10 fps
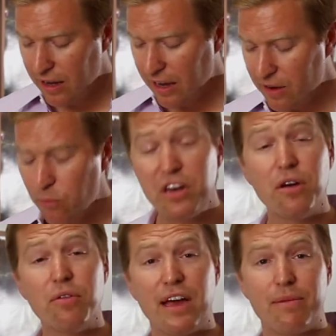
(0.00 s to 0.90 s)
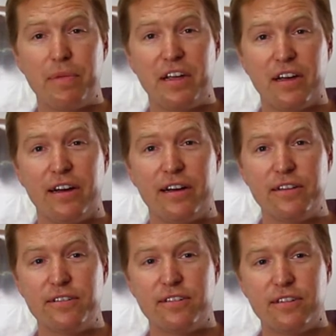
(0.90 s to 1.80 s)
And we know that
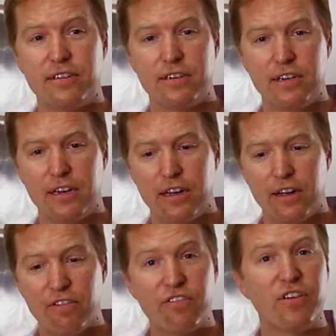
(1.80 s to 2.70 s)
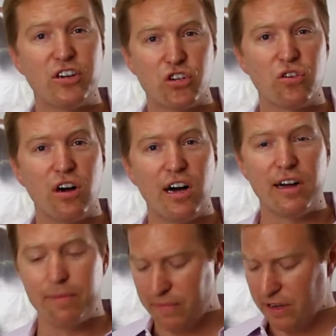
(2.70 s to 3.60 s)
because French
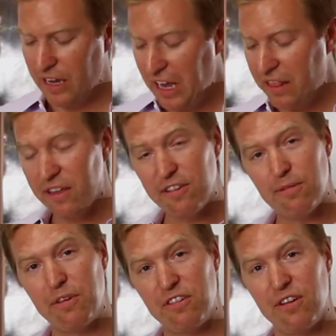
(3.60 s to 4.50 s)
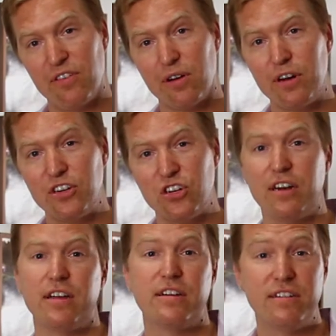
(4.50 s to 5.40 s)
law in this specific region
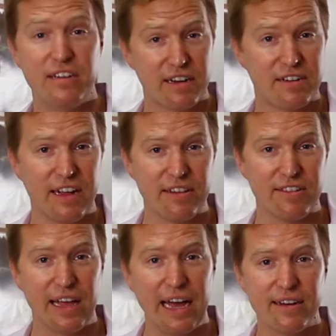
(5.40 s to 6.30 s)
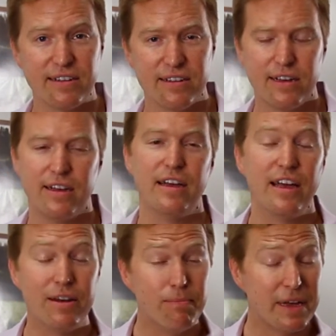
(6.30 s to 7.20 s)
dictates that.
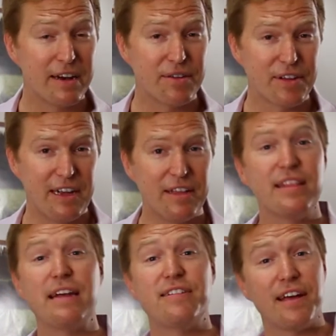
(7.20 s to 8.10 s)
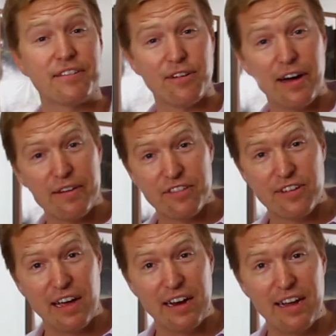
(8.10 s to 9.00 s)
Admittedly, that takes a lot of
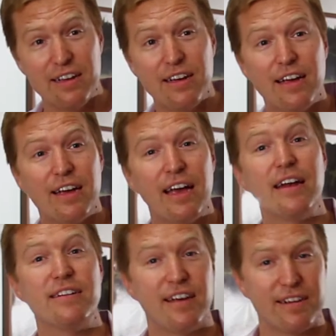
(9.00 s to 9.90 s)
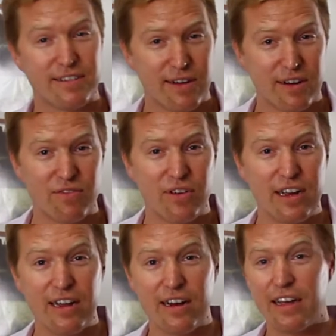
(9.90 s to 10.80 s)
study, and it takes a lot of
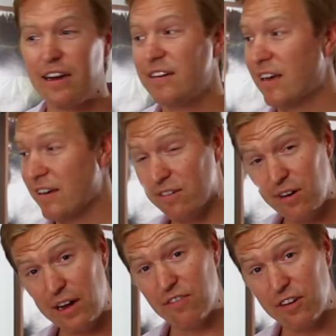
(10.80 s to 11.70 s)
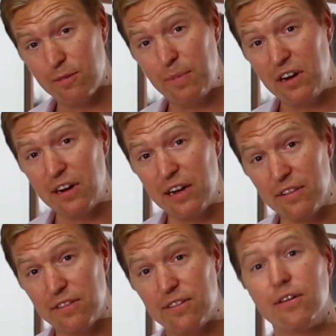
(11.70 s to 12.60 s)
reading, and it takes a lot of
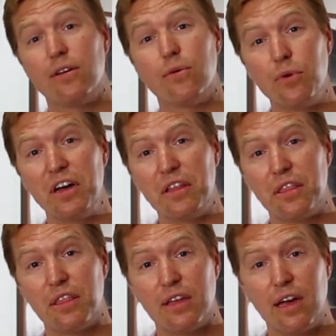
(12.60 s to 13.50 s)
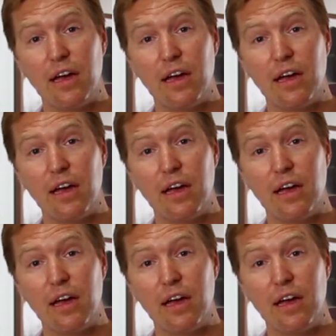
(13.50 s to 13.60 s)
experience with